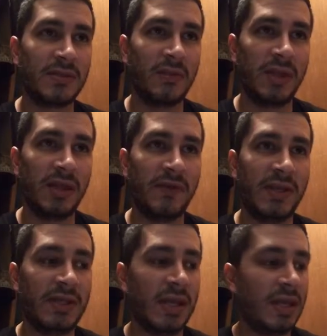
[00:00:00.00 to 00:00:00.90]
We live in
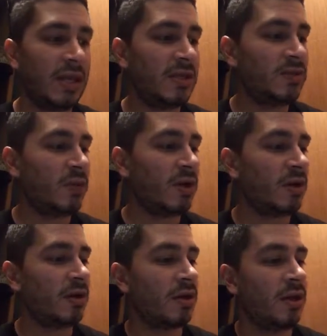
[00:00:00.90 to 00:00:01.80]
a day and age
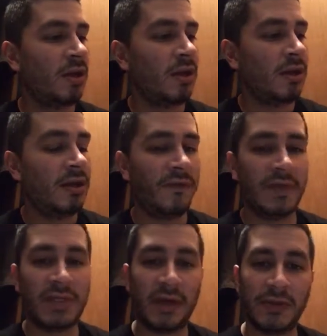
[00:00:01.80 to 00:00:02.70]
where if you
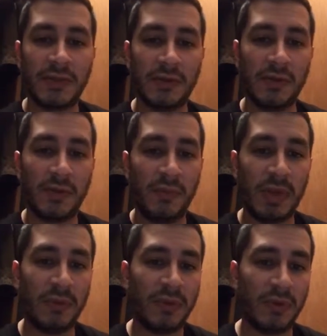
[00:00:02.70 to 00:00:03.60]
tell the truth and
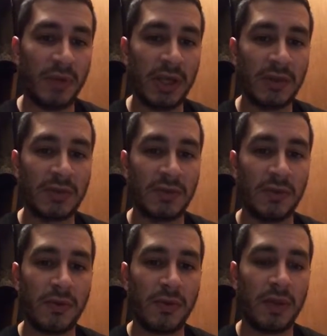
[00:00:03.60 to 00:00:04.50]
people don't like the
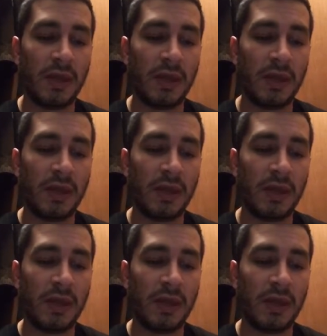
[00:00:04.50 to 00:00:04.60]
truth,